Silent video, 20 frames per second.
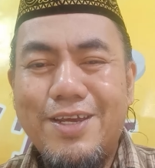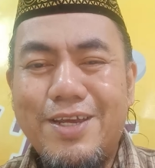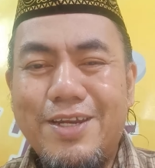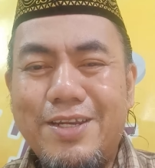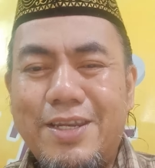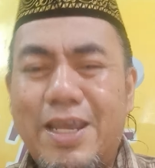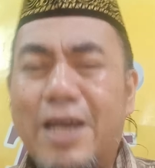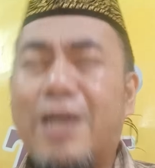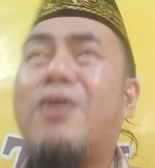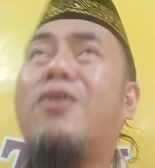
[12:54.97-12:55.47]

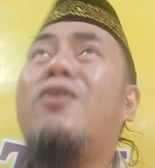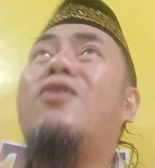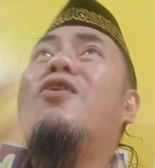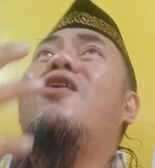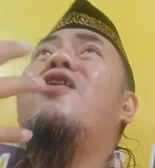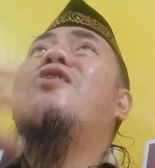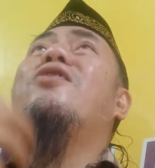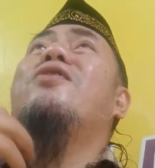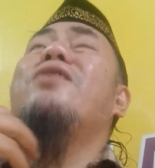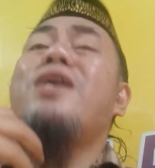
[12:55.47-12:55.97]
The
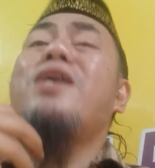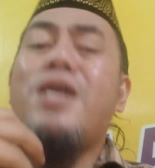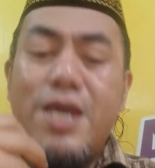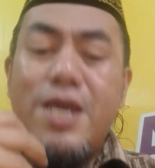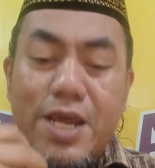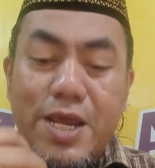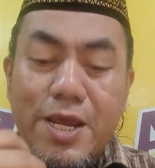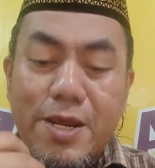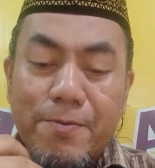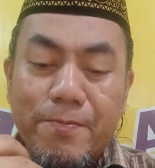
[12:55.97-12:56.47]

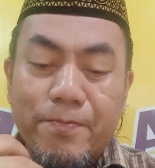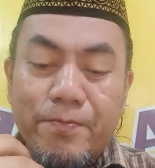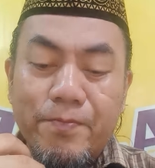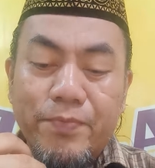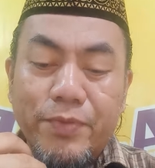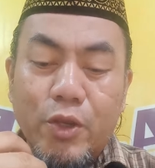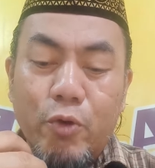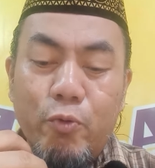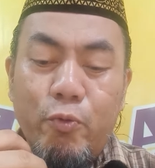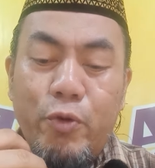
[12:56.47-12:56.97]
glory
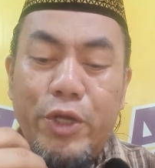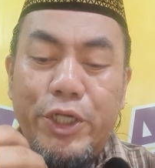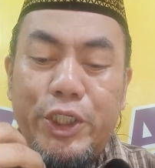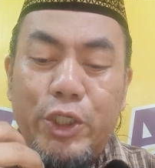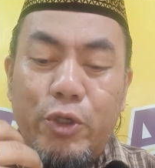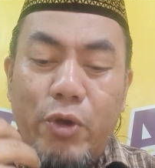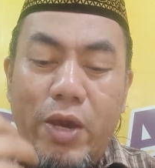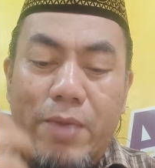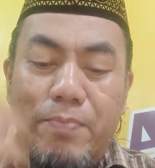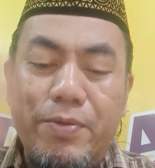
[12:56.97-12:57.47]

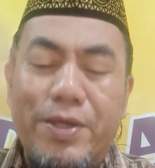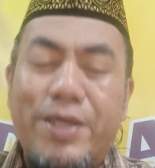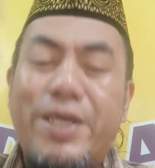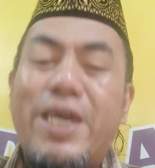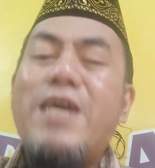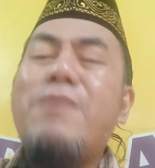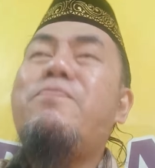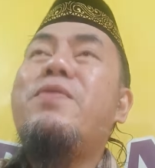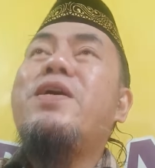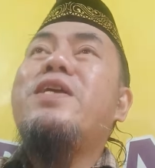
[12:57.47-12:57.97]
which you have
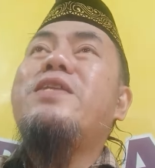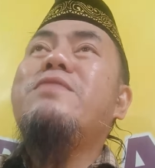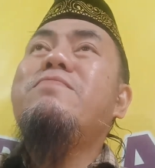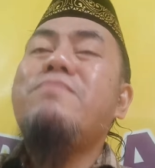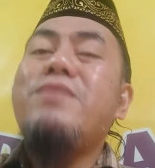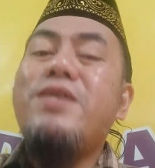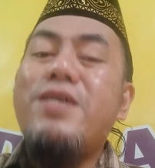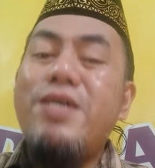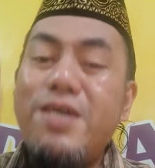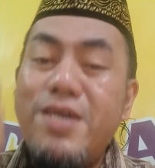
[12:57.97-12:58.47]

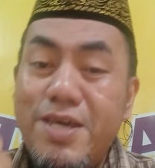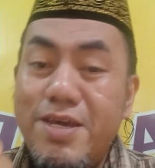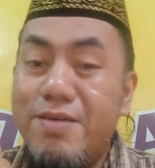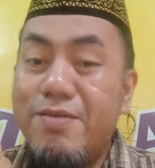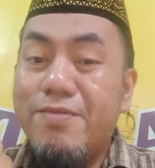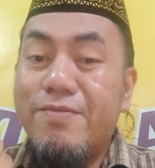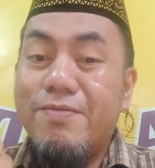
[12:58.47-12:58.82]
given me,